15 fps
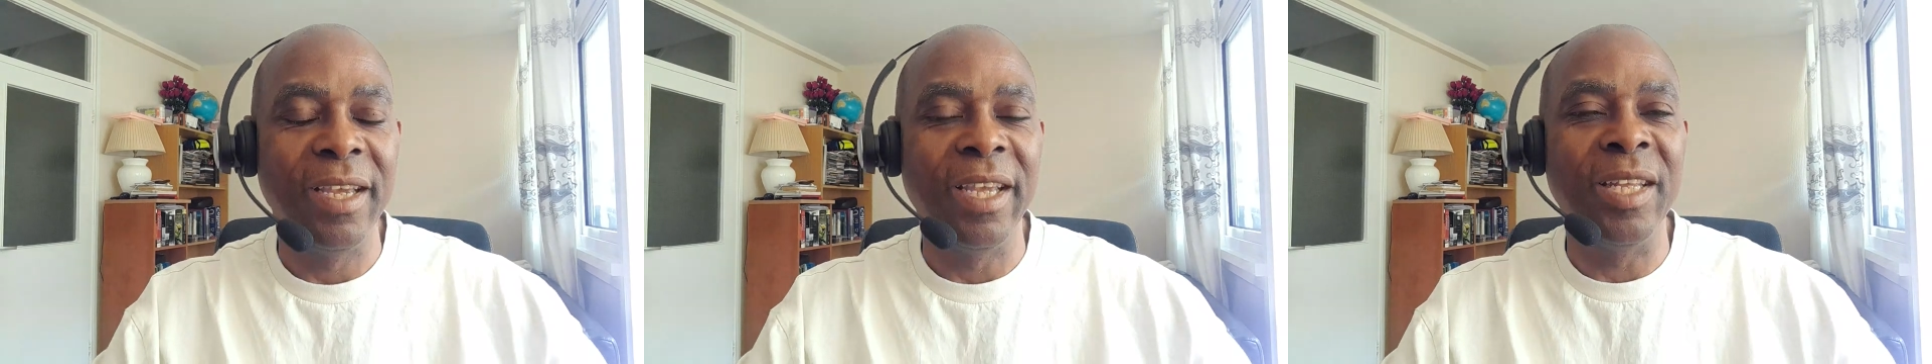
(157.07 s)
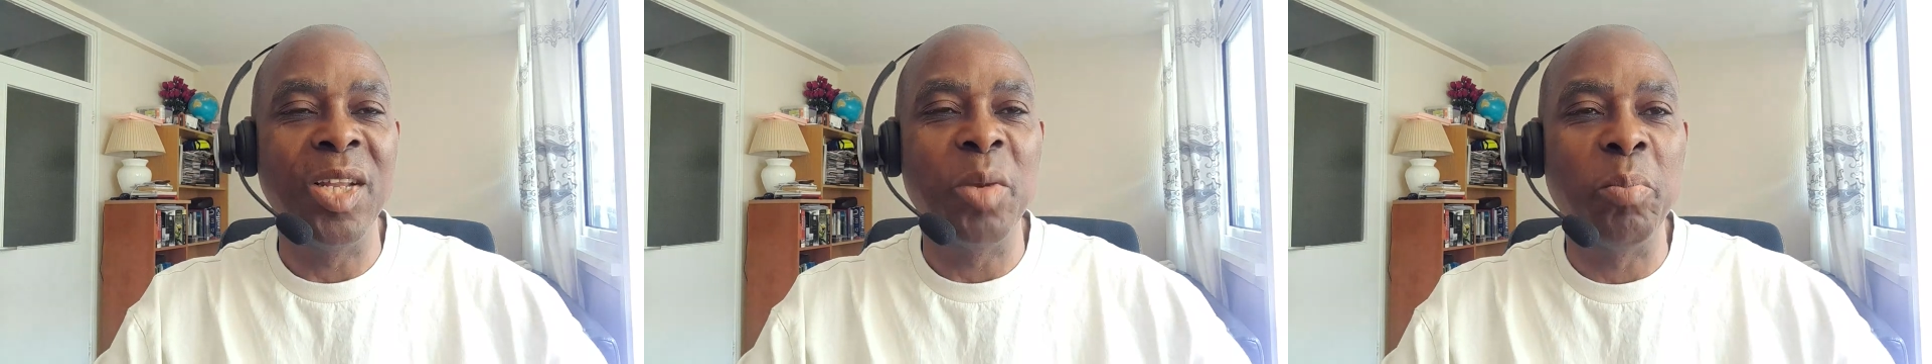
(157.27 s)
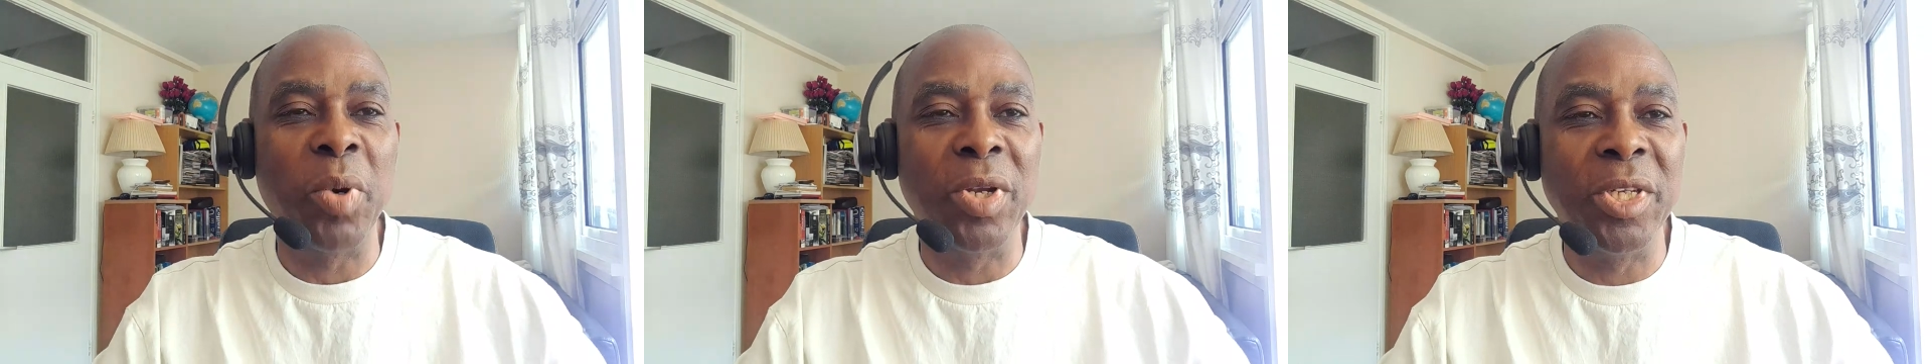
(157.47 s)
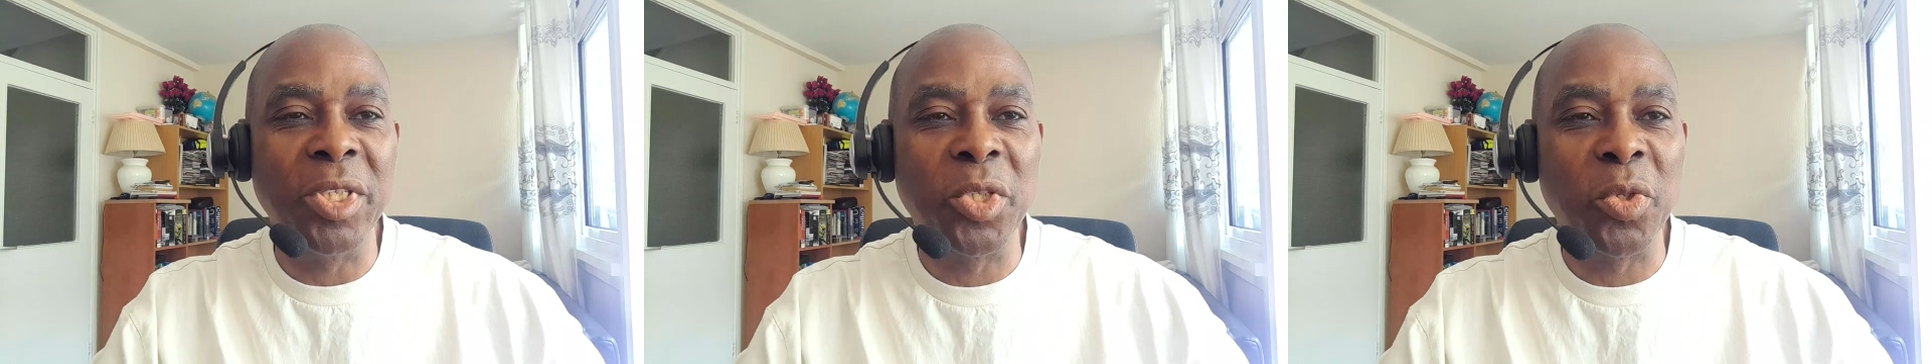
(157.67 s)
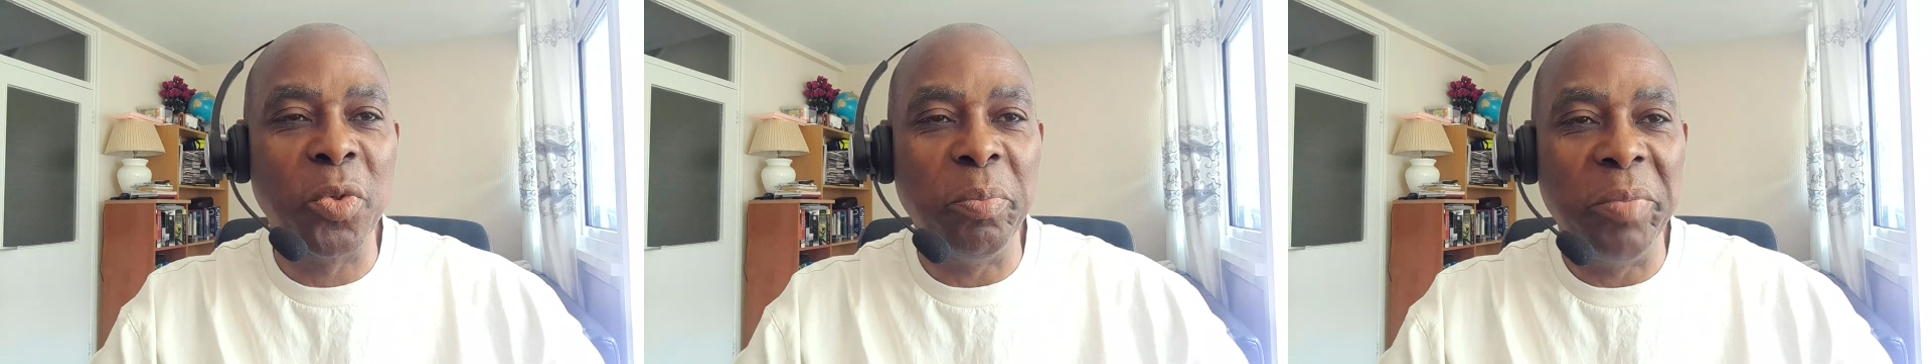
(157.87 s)
in a
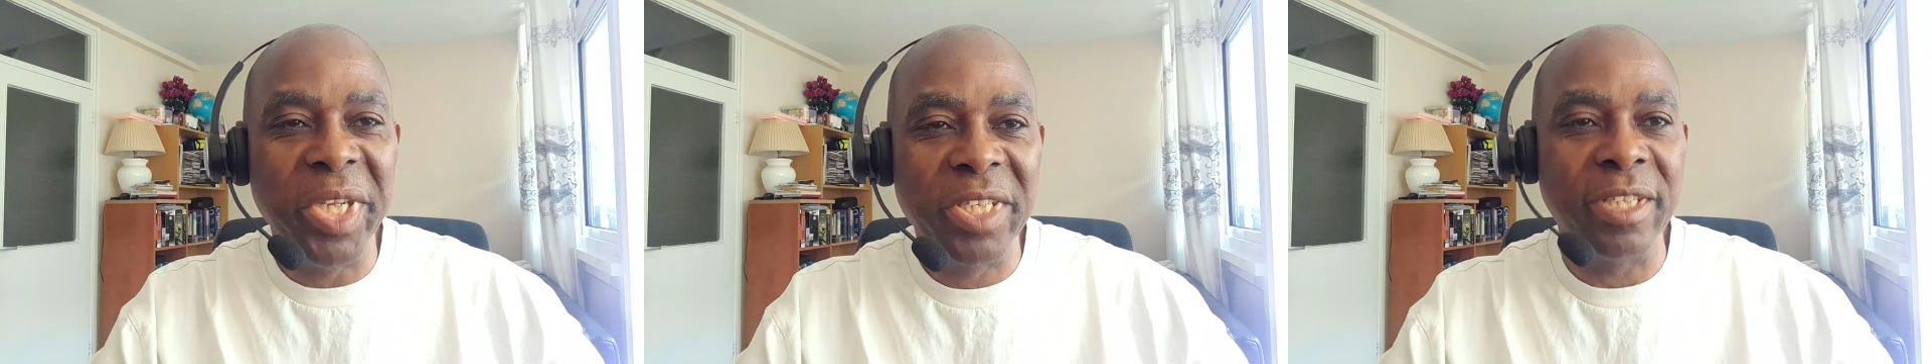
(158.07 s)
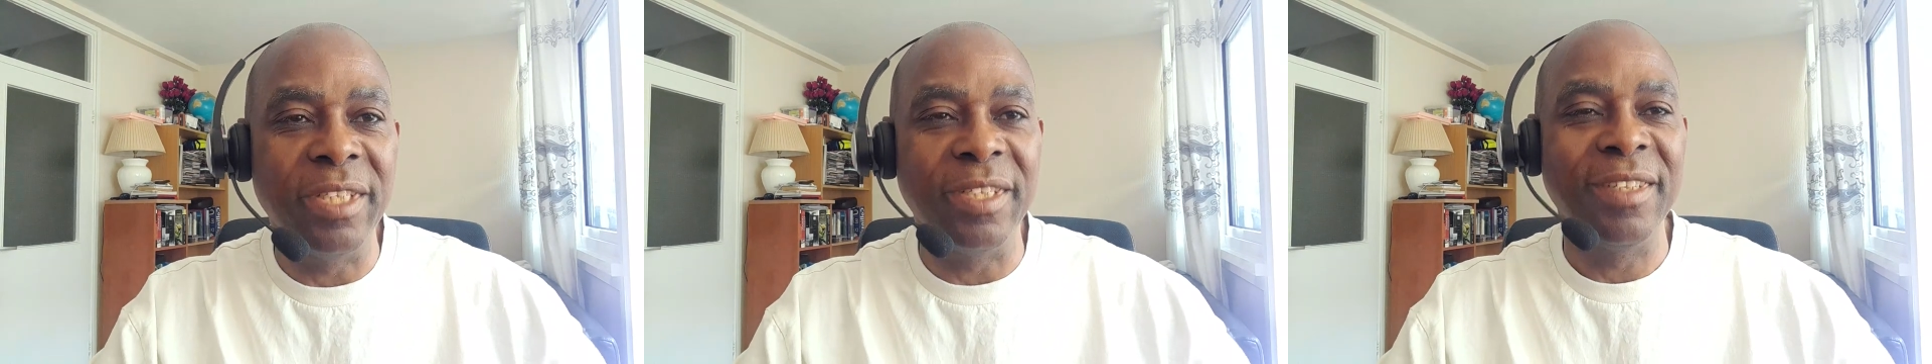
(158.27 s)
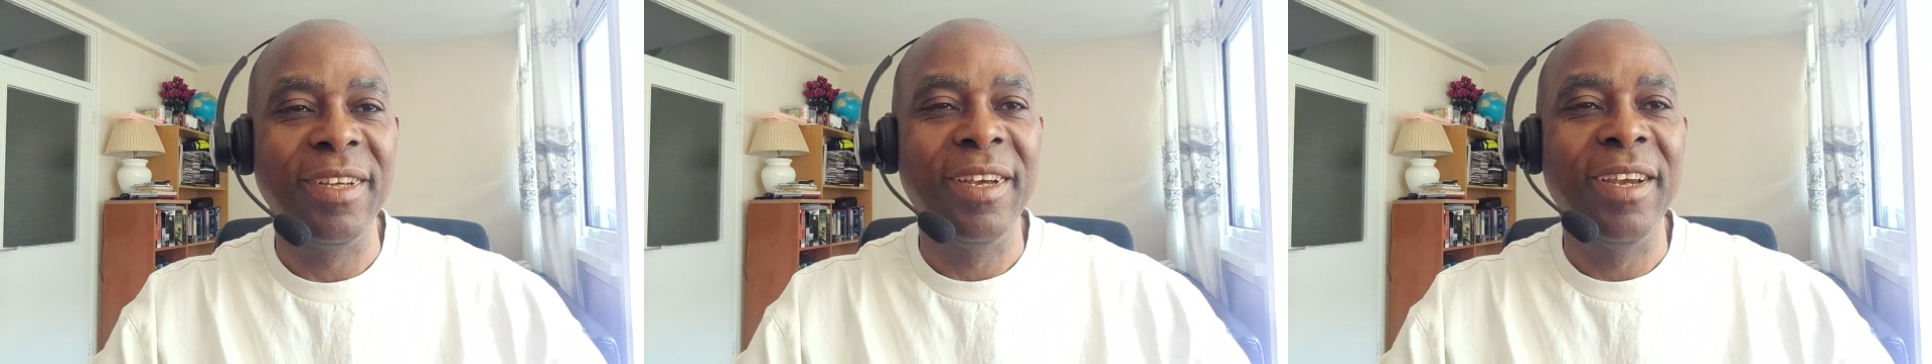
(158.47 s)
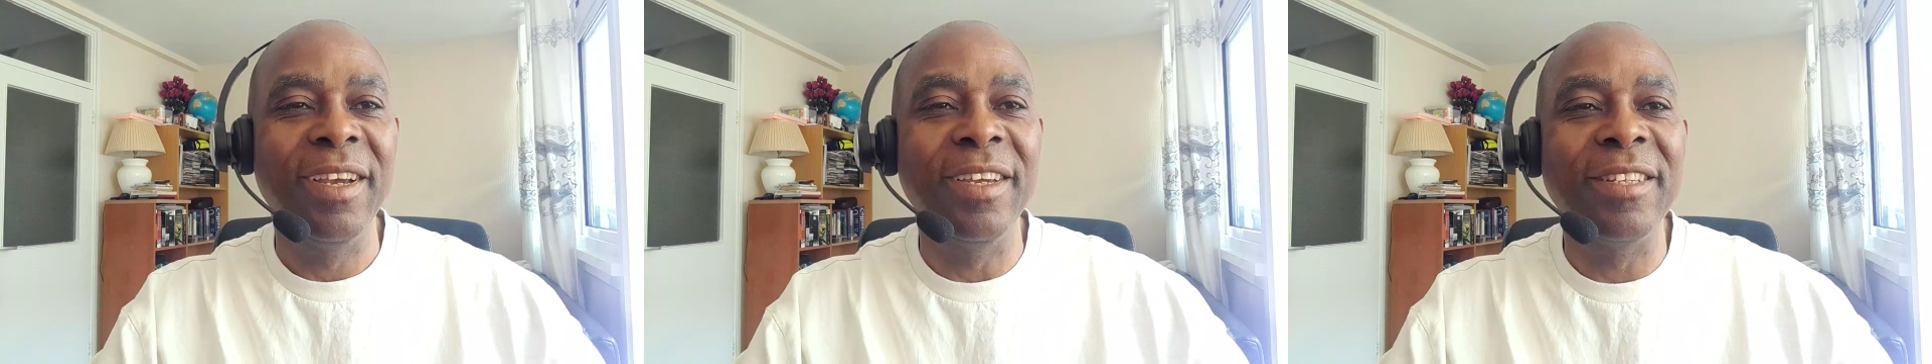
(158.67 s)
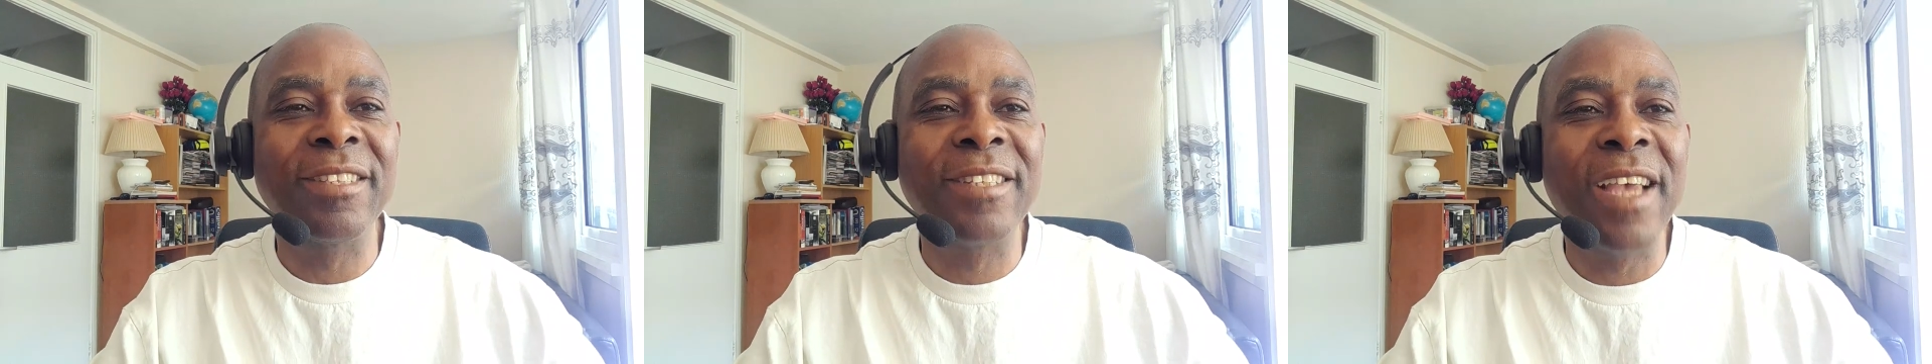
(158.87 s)
political meeting.
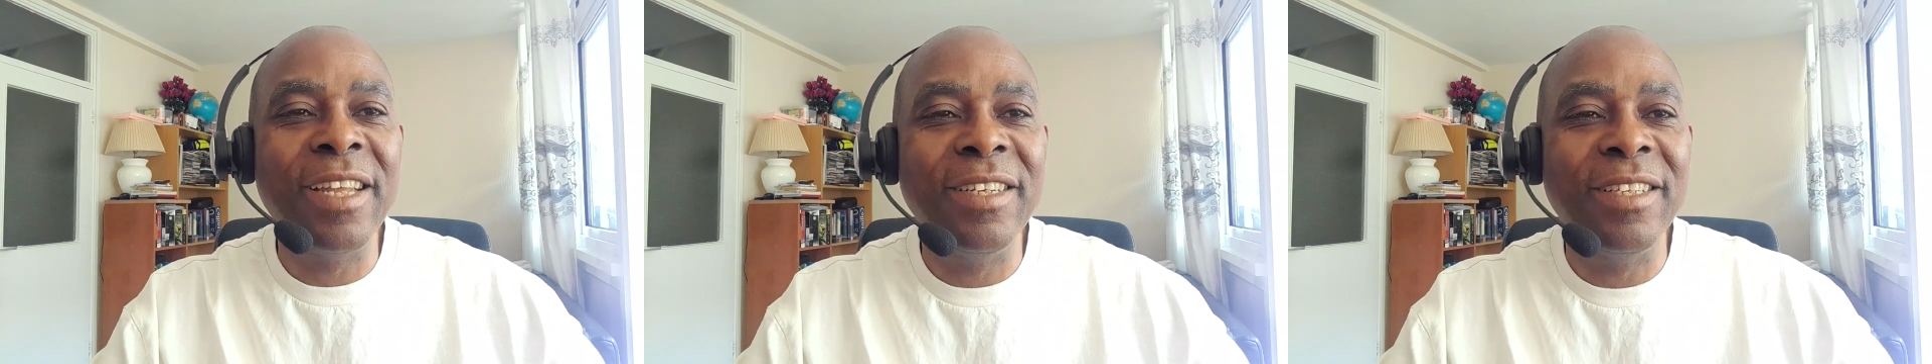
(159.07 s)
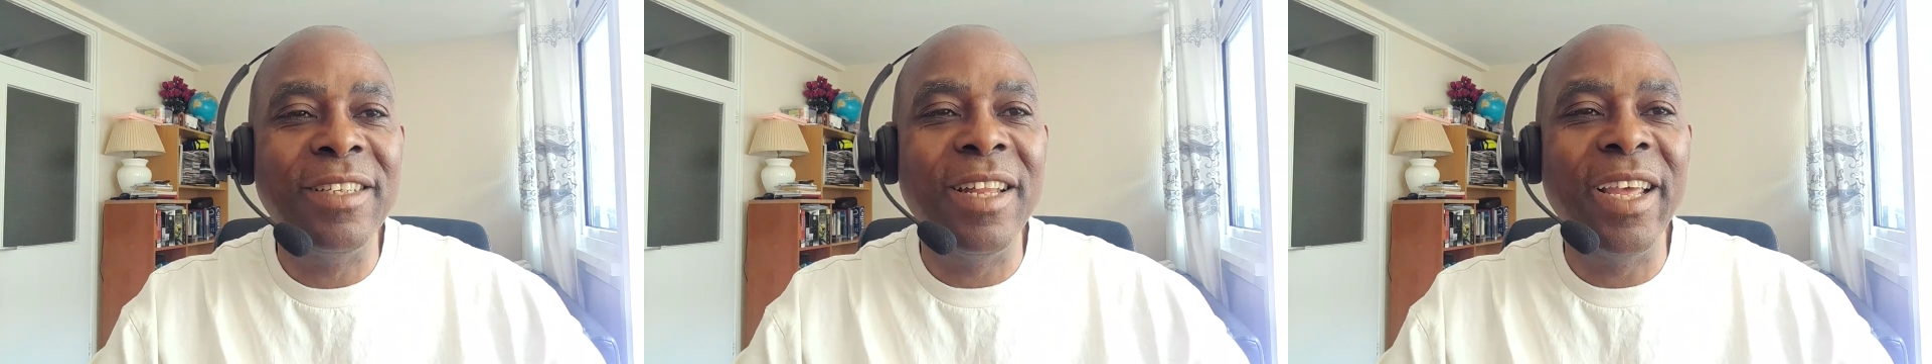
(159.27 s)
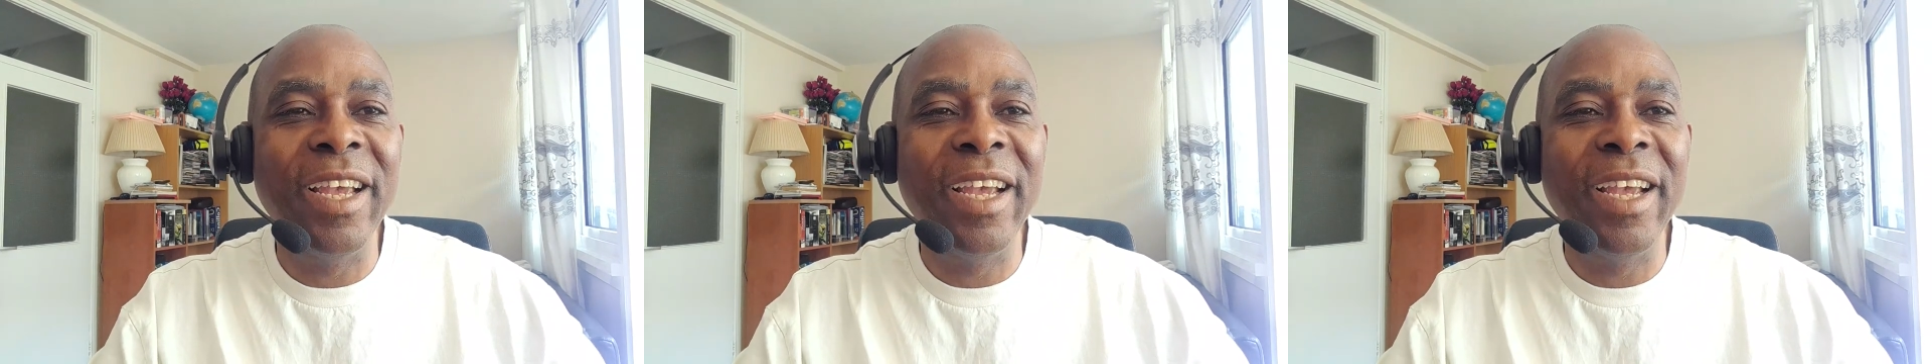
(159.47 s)
He said it